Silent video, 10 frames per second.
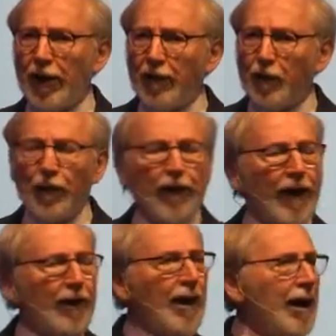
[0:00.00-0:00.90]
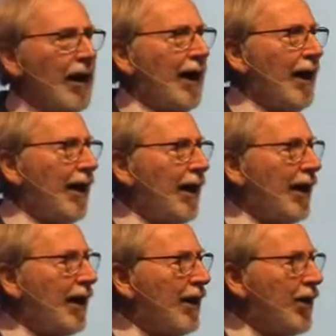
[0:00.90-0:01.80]
I mean, we've had
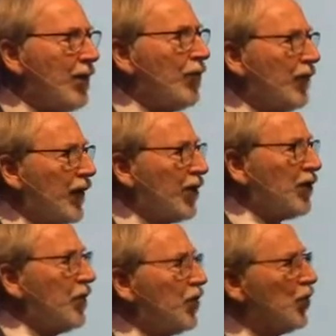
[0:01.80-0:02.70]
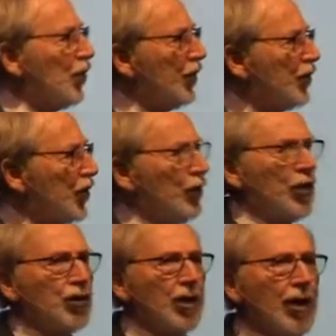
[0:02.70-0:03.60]
any number of customers who have showed
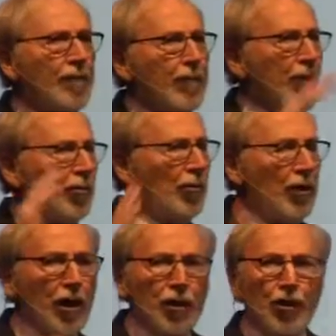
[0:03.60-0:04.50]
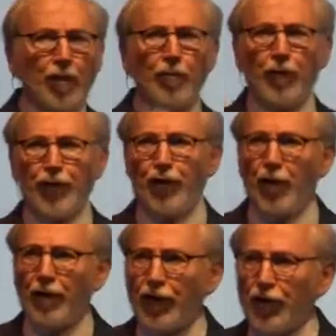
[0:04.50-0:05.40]
us large number of
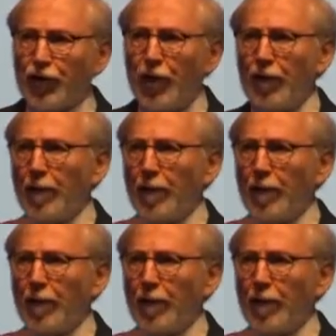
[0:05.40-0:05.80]
servers